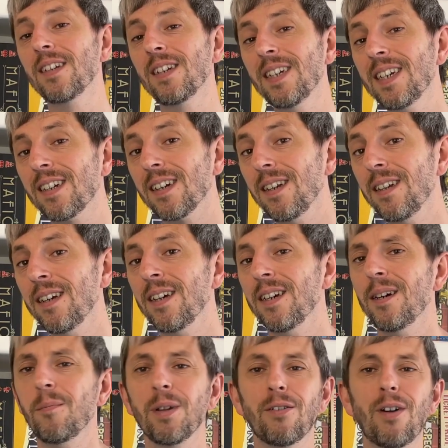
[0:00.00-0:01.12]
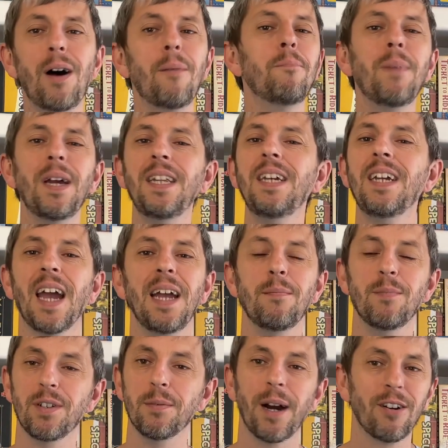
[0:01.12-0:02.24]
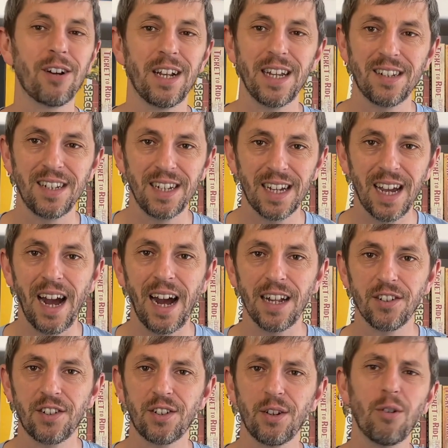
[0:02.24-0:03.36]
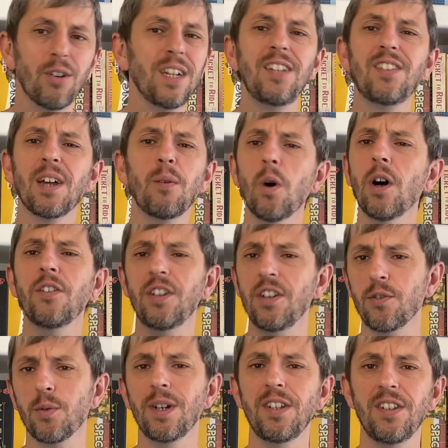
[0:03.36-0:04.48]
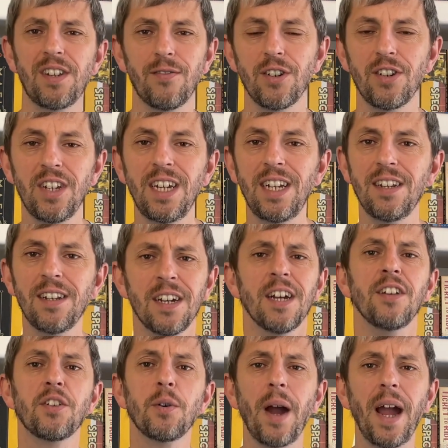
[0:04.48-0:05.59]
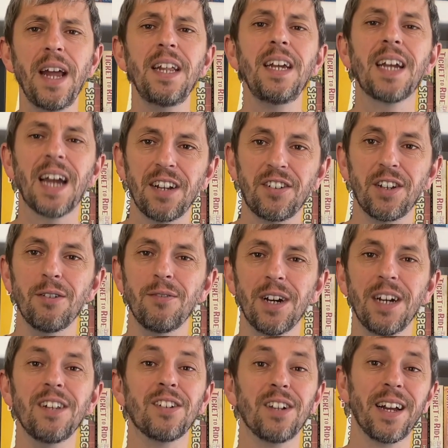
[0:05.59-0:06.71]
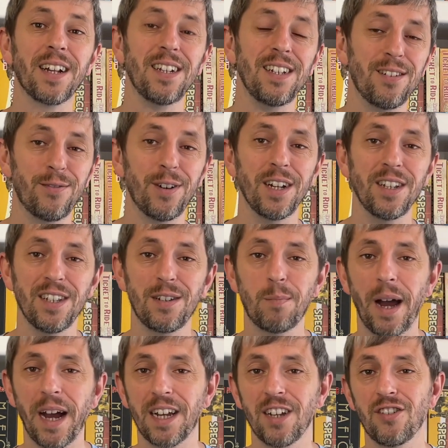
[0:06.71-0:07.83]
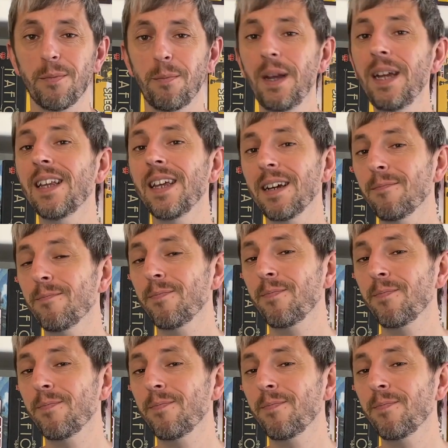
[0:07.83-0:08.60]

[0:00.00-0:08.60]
a little, but there aren't many games about collecting cats, or at least there weren't in 2017, so any cat owner is likely to find this package appealing.